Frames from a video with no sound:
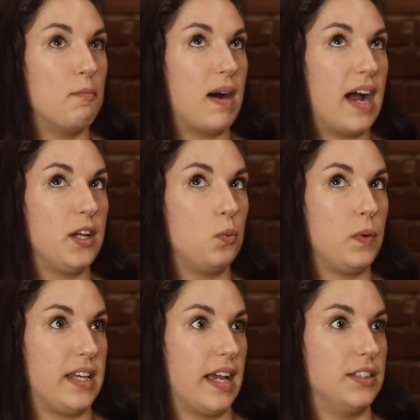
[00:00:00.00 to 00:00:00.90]
My
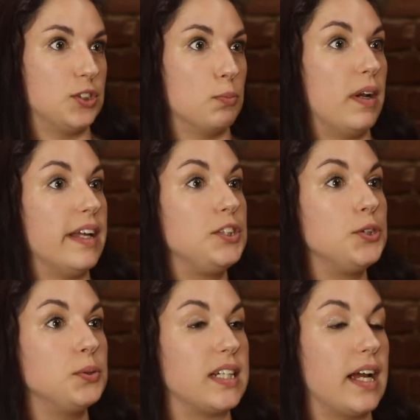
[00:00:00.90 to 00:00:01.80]
weekends are Monday,
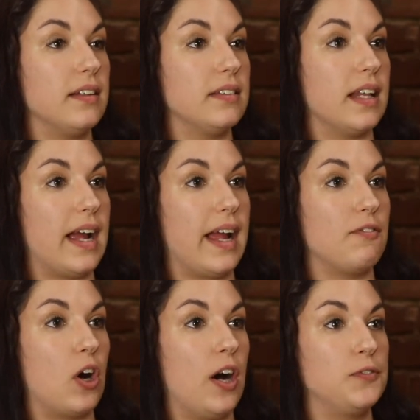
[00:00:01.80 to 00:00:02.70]
Tuesday that I
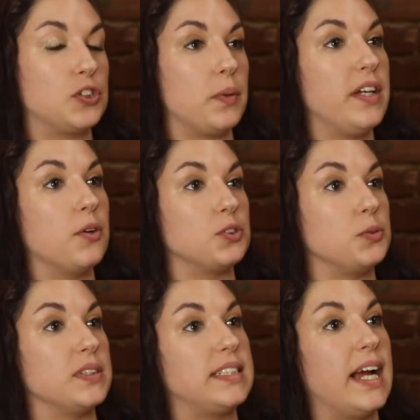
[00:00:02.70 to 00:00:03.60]
have off. So he goes
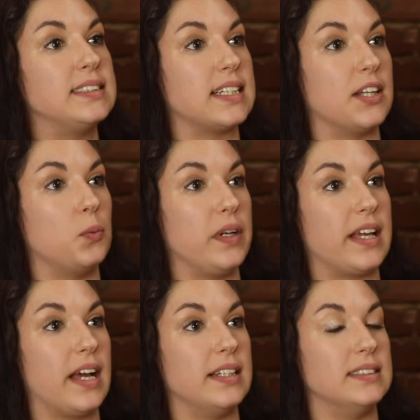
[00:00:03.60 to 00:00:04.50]
to his dad's on the
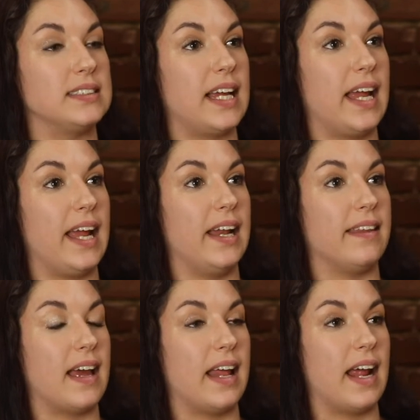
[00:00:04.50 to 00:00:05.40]
weekends,
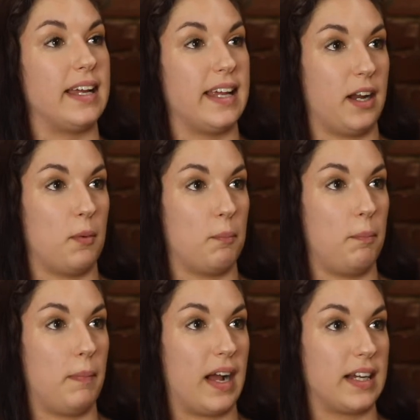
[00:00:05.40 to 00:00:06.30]
and then I get him
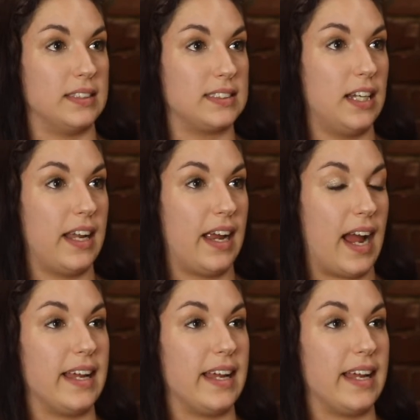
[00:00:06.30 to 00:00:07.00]
back on Sunday.